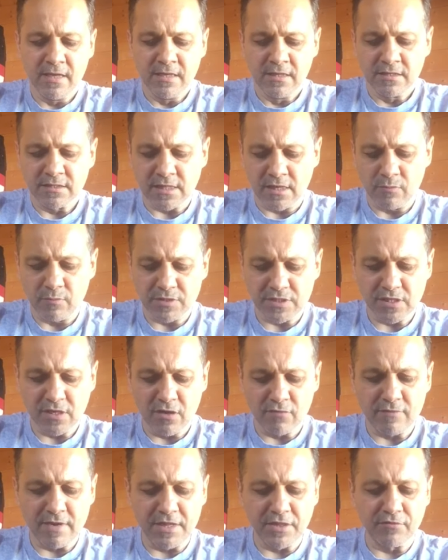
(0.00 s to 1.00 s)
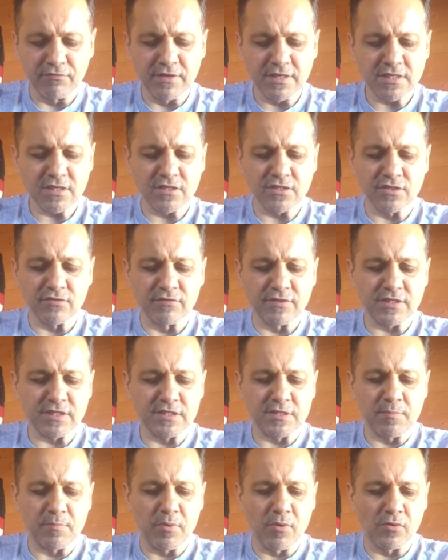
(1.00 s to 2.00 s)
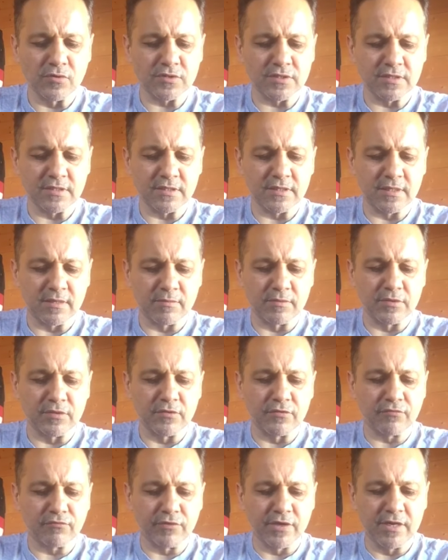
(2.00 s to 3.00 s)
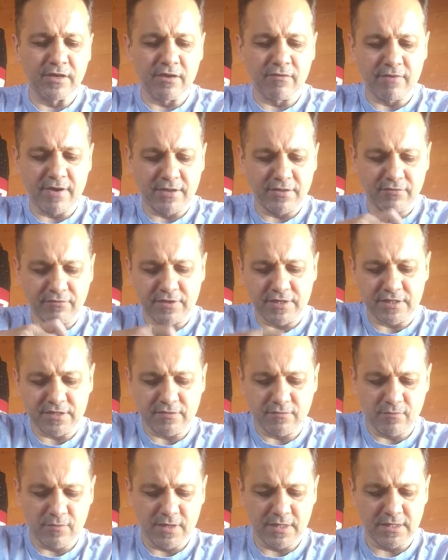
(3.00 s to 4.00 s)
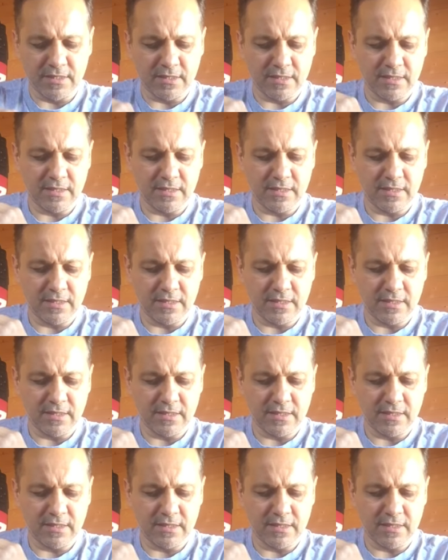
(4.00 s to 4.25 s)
So we start around the wrist because the wrist is important, and I'm going to do 3 around the wrist. 1,